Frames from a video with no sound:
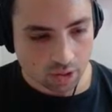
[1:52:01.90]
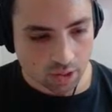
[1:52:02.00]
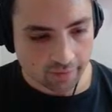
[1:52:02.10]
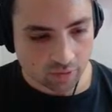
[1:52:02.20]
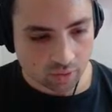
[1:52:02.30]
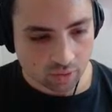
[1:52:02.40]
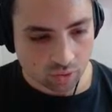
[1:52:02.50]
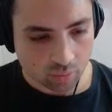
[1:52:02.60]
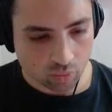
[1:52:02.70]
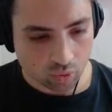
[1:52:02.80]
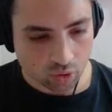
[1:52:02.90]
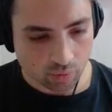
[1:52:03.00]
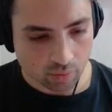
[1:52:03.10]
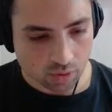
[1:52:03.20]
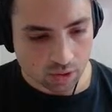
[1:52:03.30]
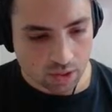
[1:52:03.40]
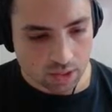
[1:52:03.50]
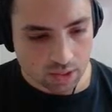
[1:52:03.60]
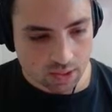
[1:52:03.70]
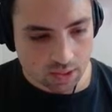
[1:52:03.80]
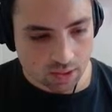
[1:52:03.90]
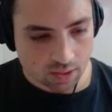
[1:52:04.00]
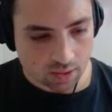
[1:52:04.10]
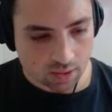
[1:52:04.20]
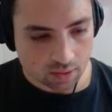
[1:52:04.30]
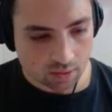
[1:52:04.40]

have a little more release, I think.